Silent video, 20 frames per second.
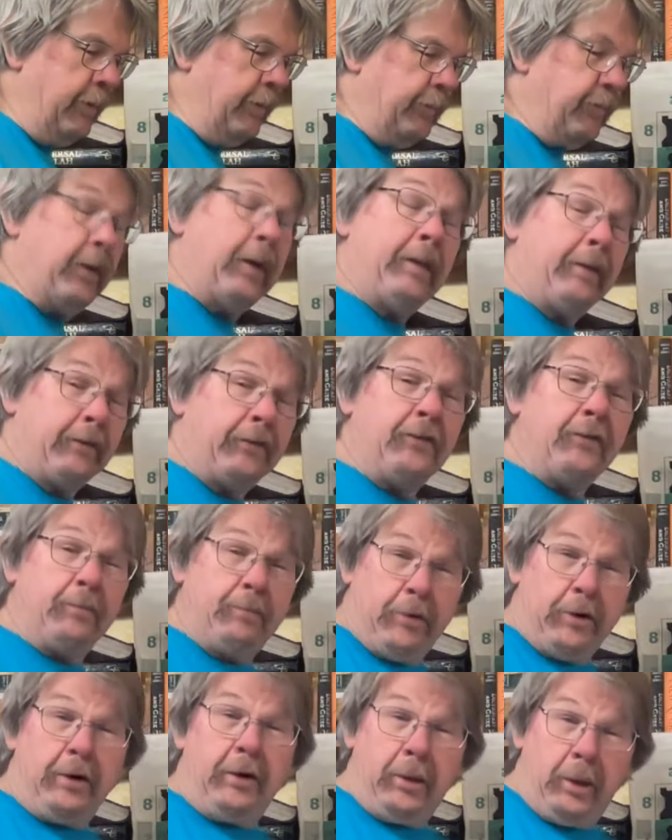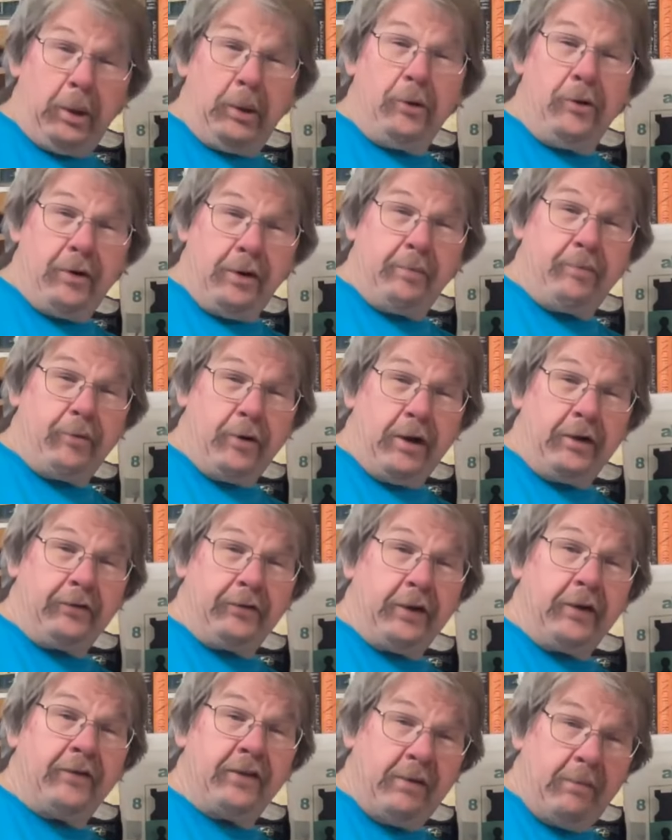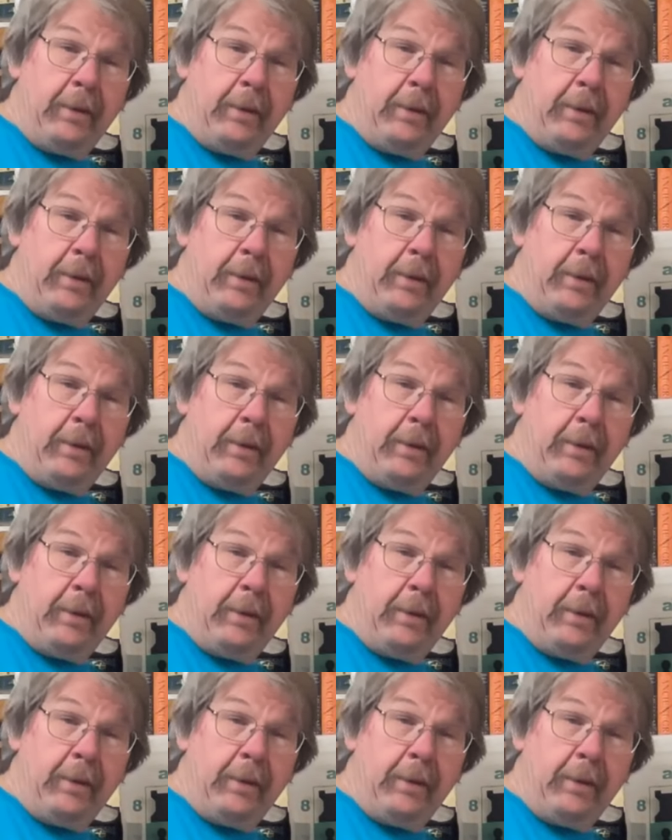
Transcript: See, this is part of the learning process.